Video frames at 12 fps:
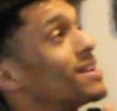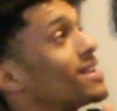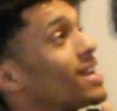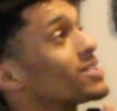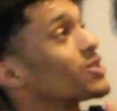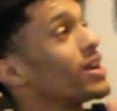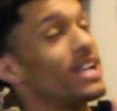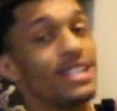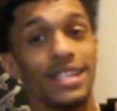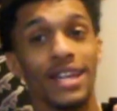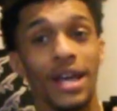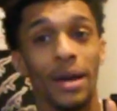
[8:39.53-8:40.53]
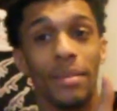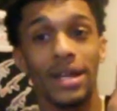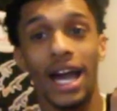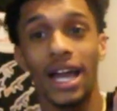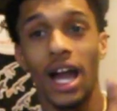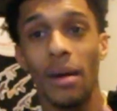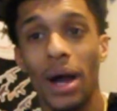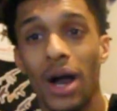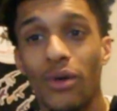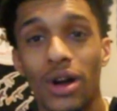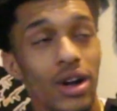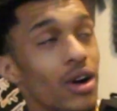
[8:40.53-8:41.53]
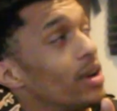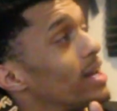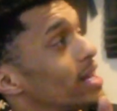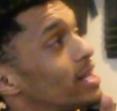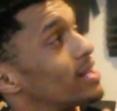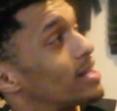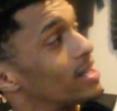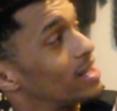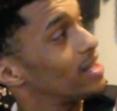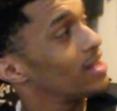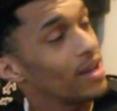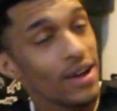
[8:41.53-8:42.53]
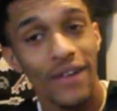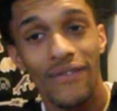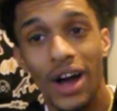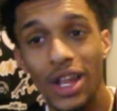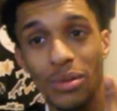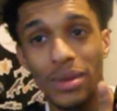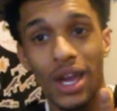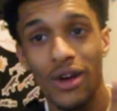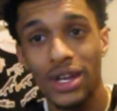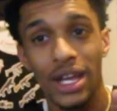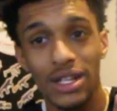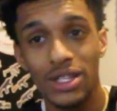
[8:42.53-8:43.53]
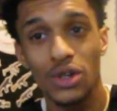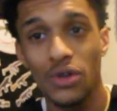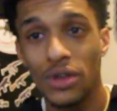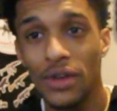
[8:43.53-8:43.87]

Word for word: That's crazy. But now y'all might well go ahead and follow me on there too.